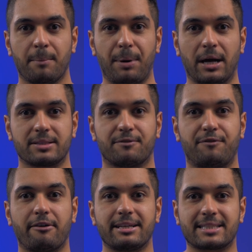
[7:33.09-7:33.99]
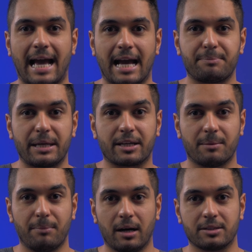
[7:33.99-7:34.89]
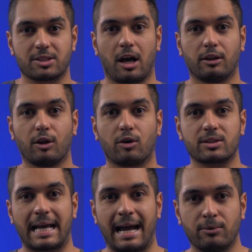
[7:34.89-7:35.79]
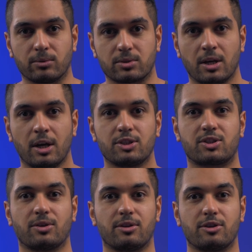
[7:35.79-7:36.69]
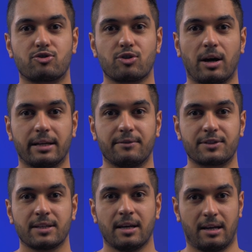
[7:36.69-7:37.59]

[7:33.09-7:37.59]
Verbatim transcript: but various admin commands are locked out so that the drive's